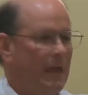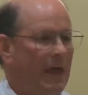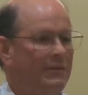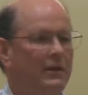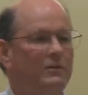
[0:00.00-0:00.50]

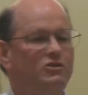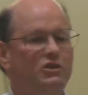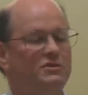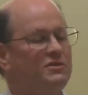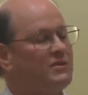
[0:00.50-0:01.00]
And then
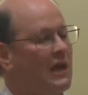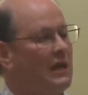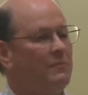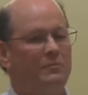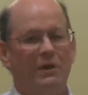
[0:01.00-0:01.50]
Jesus
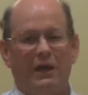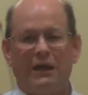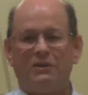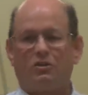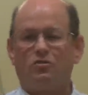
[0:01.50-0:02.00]
came
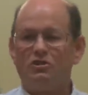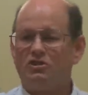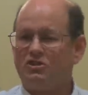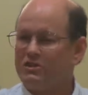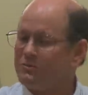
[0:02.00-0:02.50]
and the
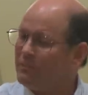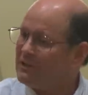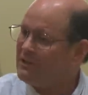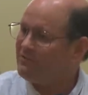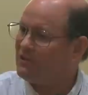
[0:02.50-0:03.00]
Christians
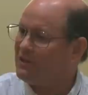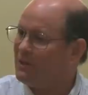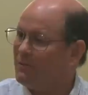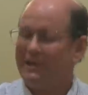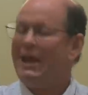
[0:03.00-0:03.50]
believed in
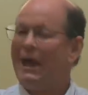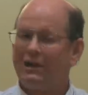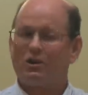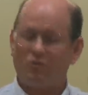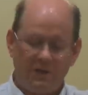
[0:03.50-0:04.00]
him and they had
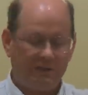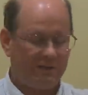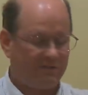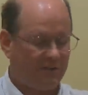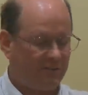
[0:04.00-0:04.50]
a creed
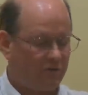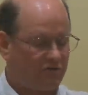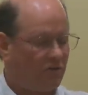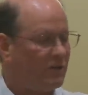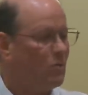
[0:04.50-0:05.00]
that said there
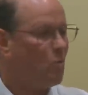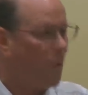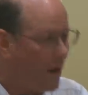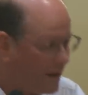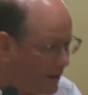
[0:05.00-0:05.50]
was only
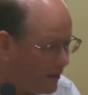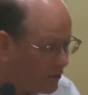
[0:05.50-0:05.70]
one